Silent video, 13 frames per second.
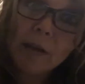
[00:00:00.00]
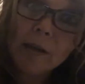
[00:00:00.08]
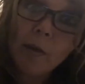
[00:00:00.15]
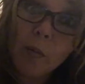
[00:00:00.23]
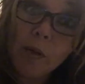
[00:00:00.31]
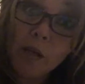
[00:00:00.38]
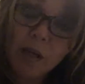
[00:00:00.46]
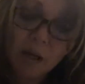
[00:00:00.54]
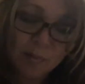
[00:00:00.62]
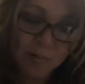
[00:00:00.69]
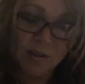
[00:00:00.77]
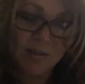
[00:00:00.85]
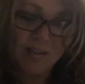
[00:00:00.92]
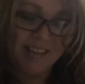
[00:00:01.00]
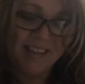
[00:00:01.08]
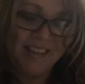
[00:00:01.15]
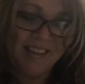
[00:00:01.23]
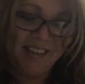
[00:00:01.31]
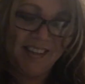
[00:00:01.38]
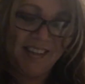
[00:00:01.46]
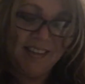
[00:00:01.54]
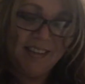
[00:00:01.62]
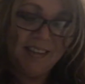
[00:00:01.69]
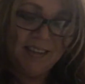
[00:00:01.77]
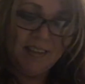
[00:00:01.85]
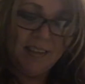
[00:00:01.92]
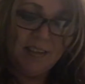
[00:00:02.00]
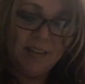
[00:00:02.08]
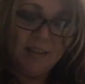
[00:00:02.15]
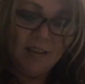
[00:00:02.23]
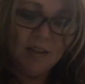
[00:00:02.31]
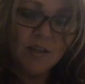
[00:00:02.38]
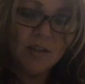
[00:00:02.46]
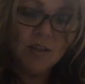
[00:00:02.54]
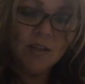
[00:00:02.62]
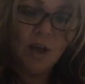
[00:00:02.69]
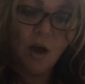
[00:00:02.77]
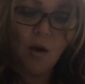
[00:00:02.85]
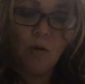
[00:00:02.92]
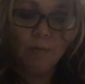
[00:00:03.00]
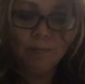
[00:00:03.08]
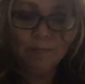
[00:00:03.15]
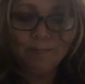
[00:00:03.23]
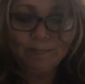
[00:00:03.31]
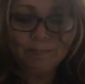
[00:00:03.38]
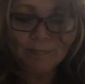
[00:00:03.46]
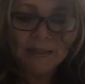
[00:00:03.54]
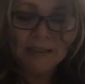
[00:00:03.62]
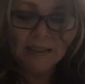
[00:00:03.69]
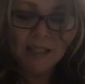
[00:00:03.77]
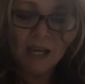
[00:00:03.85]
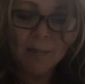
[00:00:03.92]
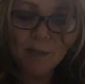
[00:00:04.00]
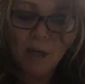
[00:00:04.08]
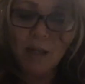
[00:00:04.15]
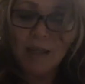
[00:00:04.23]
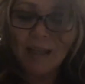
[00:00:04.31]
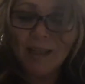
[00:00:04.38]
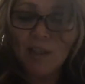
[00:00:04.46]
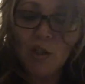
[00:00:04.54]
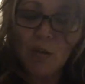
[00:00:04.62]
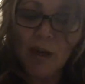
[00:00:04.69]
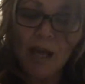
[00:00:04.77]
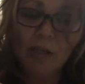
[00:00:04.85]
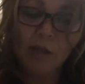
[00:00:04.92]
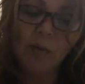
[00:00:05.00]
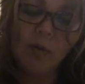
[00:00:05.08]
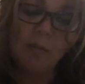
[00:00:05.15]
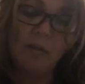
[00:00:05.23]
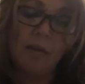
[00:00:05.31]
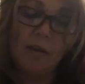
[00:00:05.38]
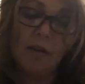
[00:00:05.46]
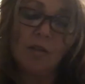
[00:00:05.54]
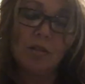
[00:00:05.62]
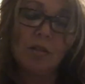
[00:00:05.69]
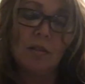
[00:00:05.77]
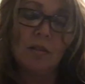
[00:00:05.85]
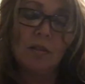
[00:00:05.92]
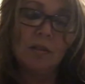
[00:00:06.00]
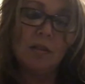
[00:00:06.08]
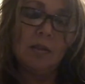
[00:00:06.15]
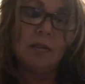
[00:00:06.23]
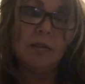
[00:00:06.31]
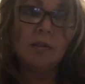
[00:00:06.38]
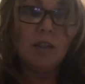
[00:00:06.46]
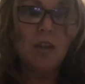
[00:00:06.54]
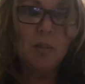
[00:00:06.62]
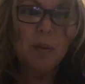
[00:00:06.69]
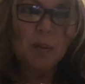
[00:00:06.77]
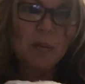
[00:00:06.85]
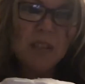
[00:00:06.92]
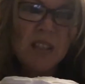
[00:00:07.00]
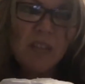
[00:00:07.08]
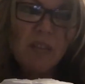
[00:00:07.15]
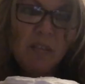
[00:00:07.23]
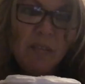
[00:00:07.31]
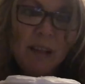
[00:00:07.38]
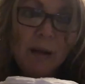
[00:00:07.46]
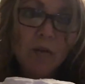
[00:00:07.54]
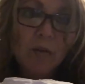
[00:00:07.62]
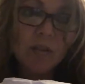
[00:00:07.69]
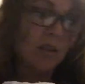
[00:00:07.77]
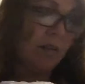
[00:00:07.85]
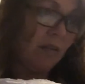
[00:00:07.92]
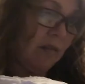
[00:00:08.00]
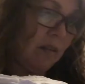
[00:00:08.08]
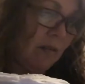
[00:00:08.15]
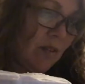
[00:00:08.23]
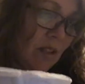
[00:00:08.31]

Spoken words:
I know what a cup looks like. So, I'm not like too accurate, but there's, you know, people sift flour and stuff. I've never